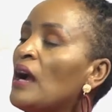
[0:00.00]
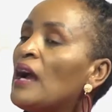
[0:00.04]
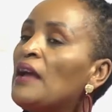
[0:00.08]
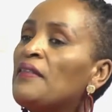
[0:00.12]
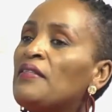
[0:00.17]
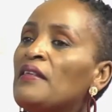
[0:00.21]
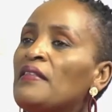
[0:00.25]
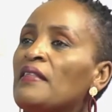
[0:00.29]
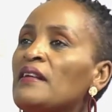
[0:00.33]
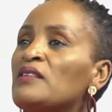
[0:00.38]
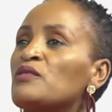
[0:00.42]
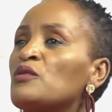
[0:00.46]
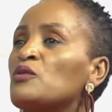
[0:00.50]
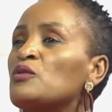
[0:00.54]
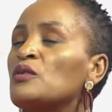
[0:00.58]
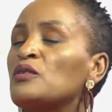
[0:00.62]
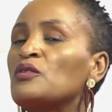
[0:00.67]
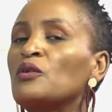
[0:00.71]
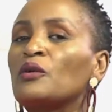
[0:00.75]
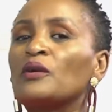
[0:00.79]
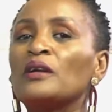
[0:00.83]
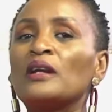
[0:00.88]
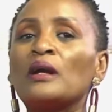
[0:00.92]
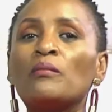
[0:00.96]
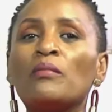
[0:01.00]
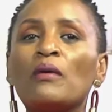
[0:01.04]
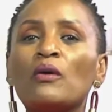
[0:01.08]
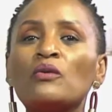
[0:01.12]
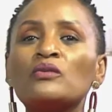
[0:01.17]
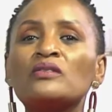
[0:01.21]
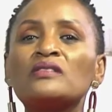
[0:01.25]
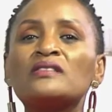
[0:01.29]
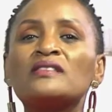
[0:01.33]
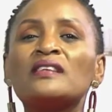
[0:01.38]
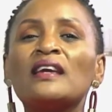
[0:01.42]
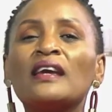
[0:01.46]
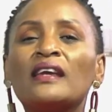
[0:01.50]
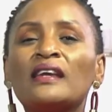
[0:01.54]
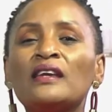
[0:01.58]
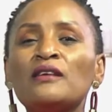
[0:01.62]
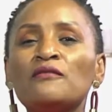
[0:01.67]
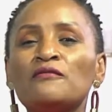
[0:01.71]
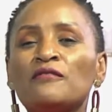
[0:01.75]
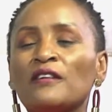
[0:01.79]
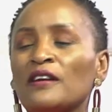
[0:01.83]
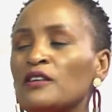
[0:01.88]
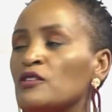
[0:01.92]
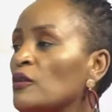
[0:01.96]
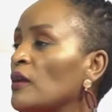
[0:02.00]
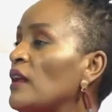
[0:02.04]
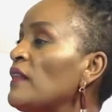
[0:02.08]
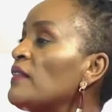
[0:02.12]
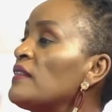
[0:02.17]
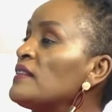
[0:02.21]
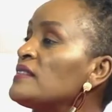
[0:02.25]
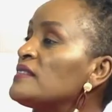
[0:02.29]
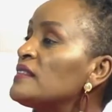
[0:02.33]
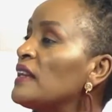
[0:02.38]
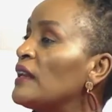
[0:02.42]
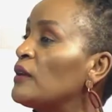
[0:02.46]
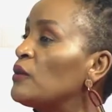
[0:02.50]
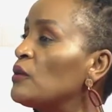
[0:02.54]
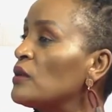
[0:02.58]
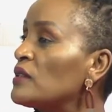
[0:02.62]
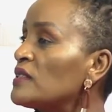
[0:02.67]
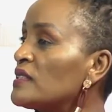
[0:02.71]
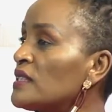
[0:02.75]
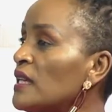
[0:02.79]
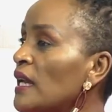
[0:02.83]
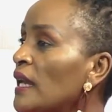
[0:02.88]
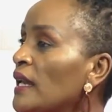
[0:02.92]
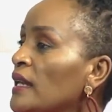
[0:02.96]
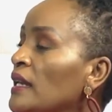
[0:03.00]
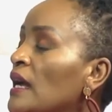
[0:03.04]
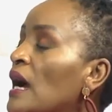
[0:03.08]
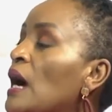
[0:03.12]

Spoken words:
I think that's what we're talking about. Take inventory. And this, like you're saying,